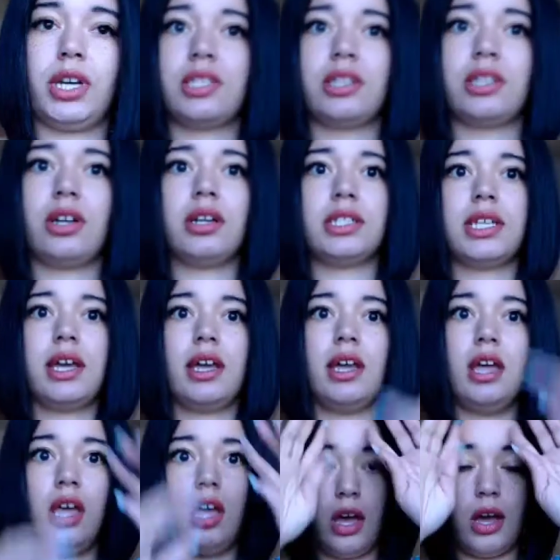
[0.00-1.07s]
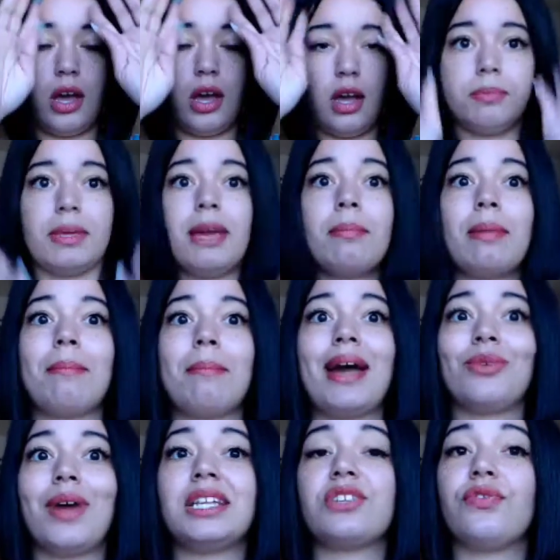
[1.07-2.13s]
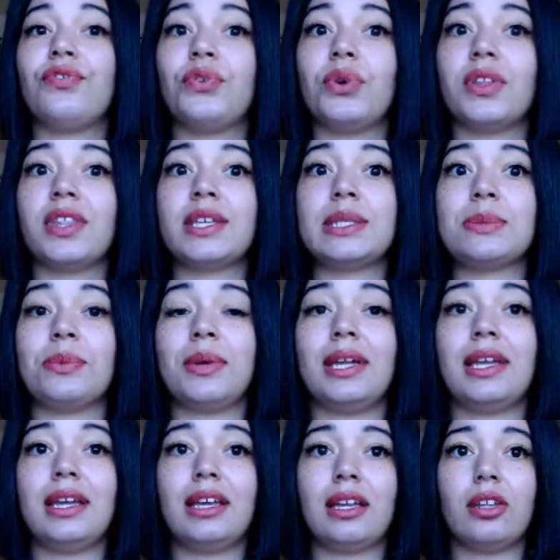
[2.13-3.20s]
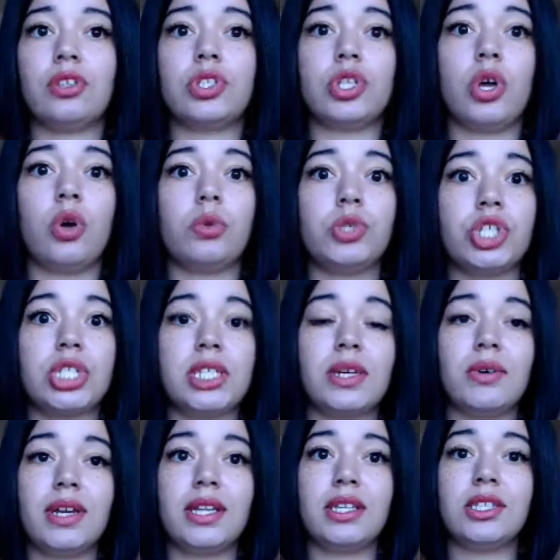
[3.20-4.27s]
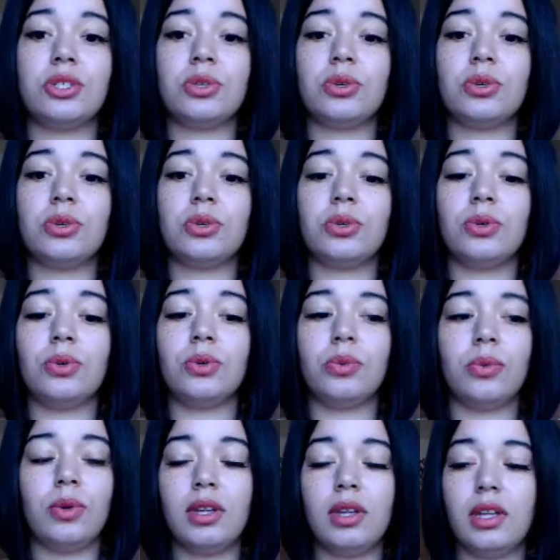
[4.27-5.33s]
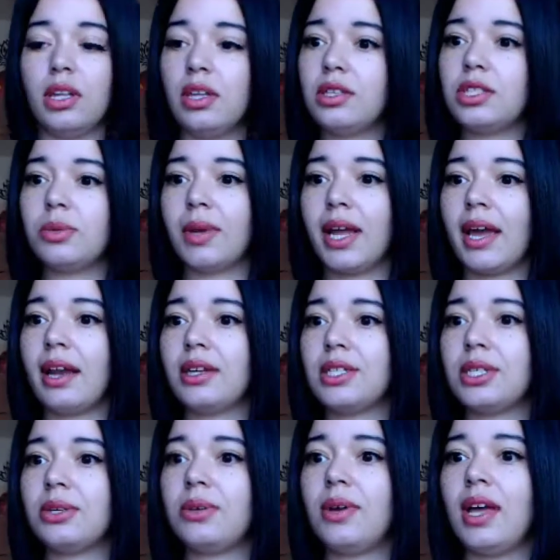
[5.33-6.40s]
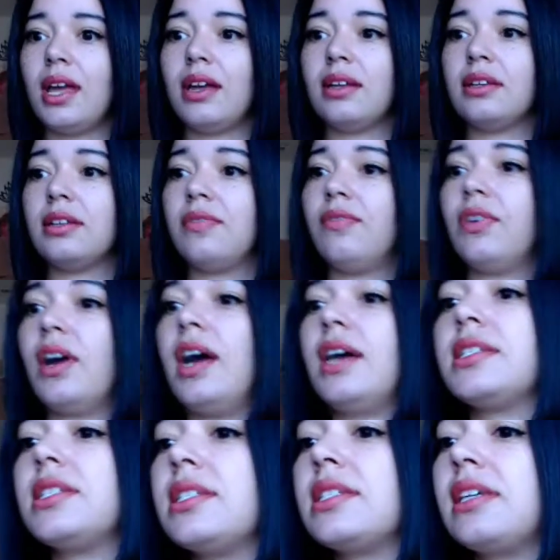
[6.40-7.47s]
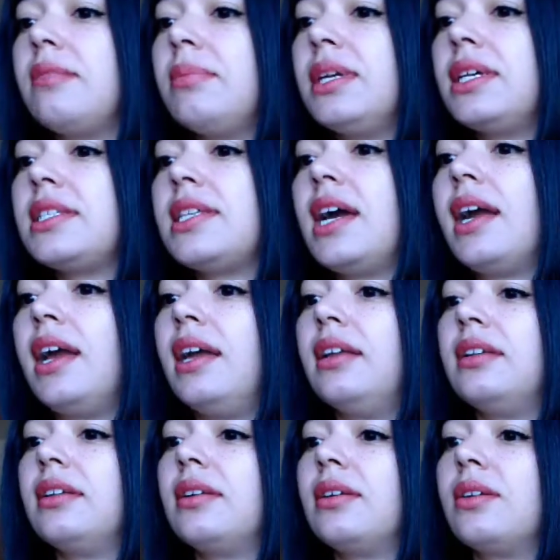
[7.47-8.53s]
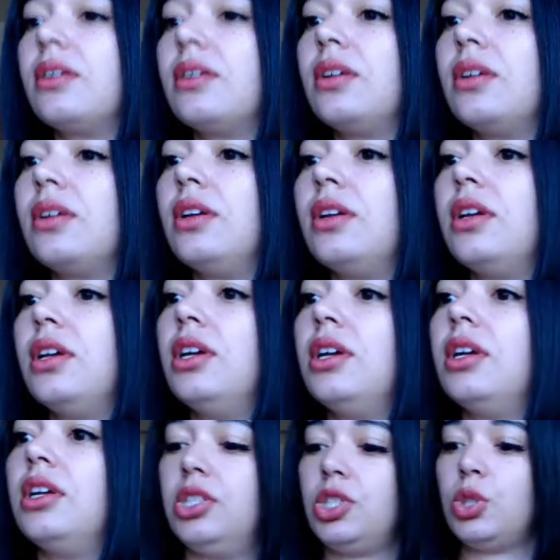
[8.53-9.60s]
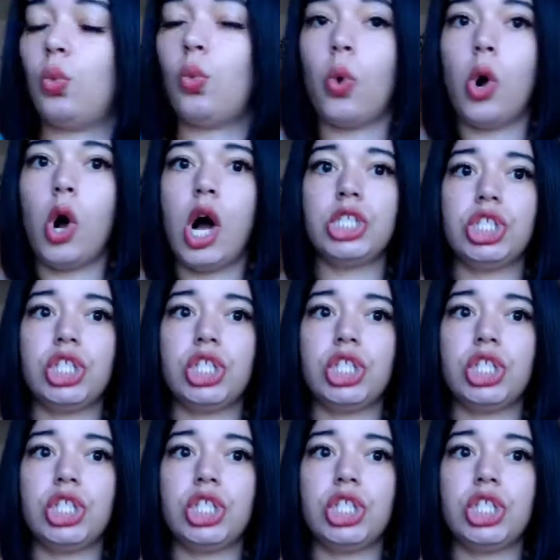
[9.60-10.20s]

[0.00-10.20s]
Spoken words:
cards yet. Get my mind right for this reading. So I'm just going to do what I gotta do, and if you guys just give me a second, just watch this